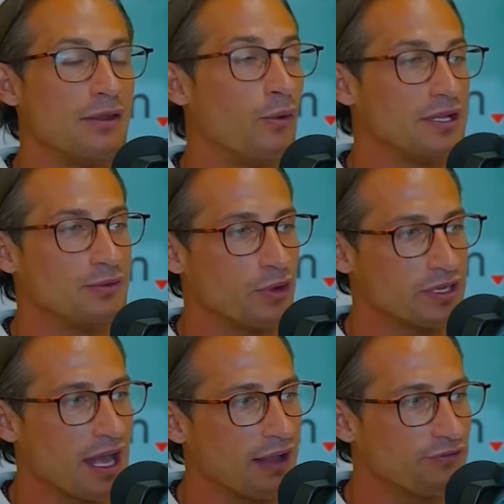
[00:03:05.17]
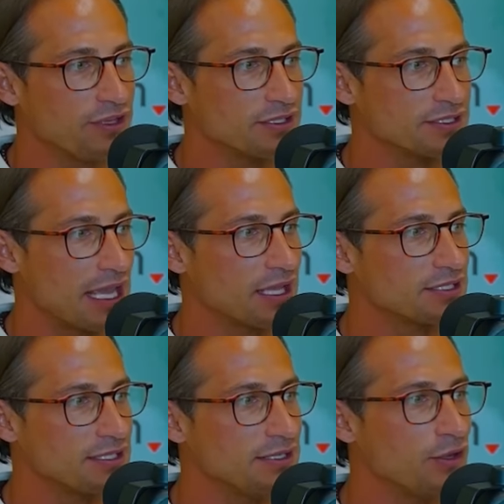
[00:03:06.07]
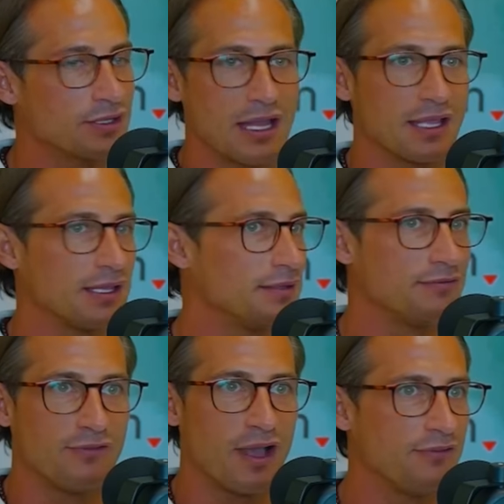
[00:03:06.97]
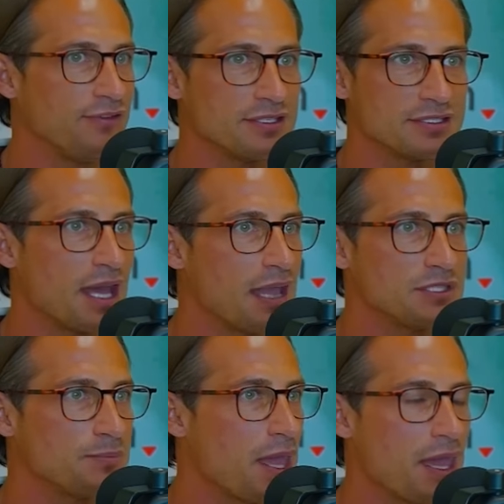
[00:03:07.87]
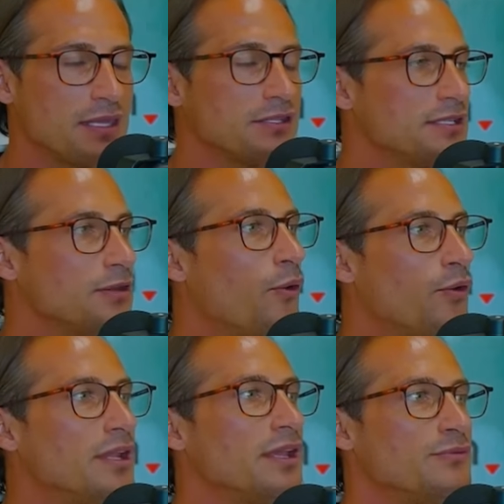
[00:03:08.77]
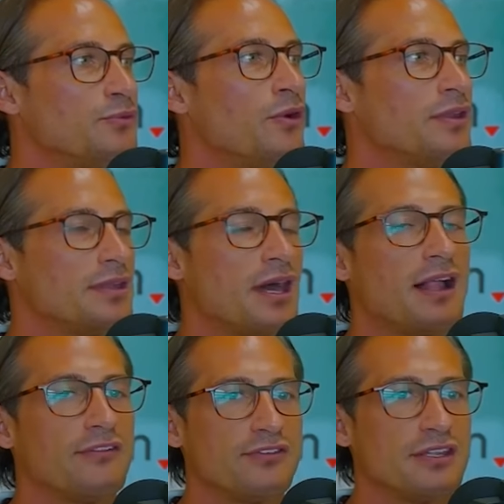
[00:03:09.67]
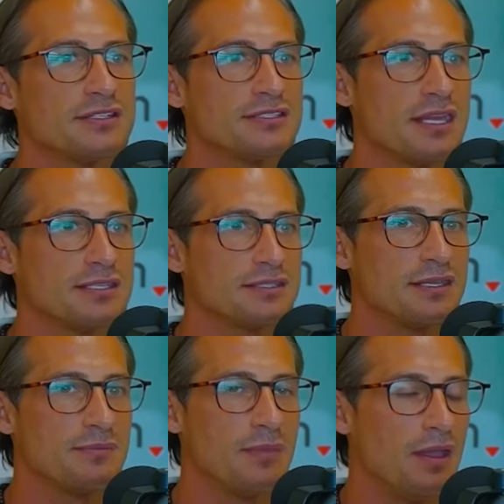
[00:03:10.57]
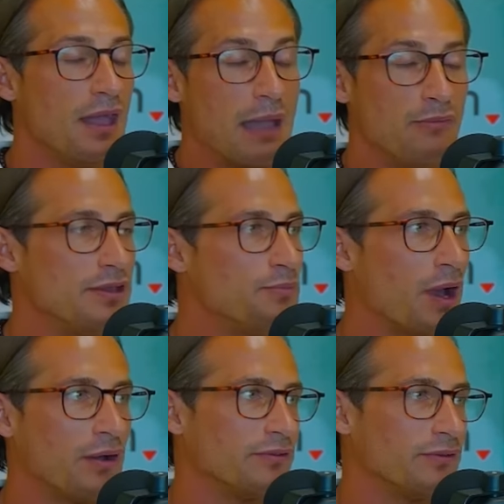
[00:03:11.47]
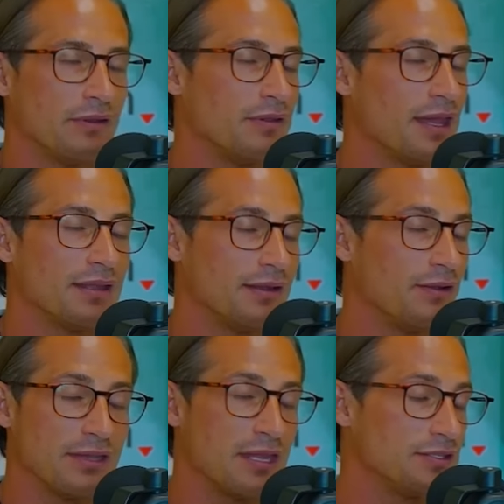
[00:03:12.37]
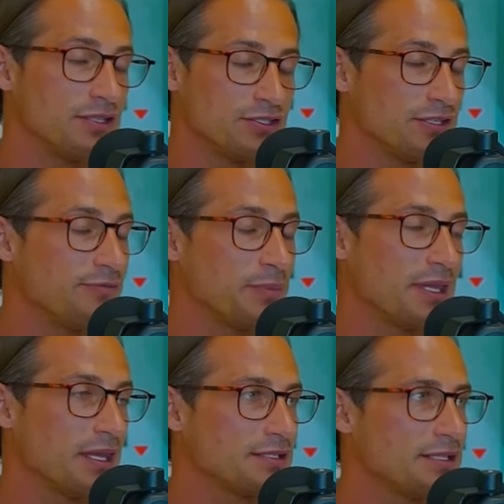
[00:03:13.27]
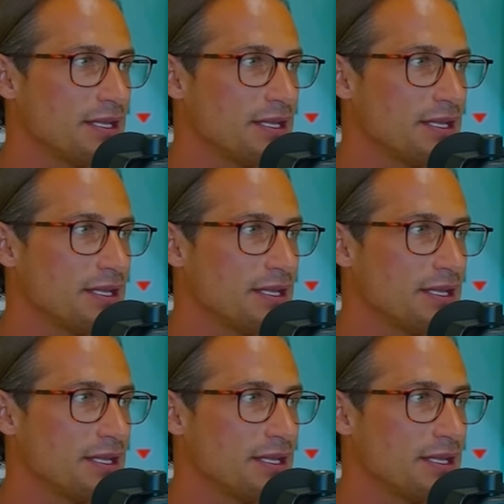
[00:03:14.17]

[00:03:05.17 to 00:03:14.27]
only in 1.5 years, actually, not like in 5 years time span, actually, only in 1.5 years, yes. So I'm really proud on that achievement, actually,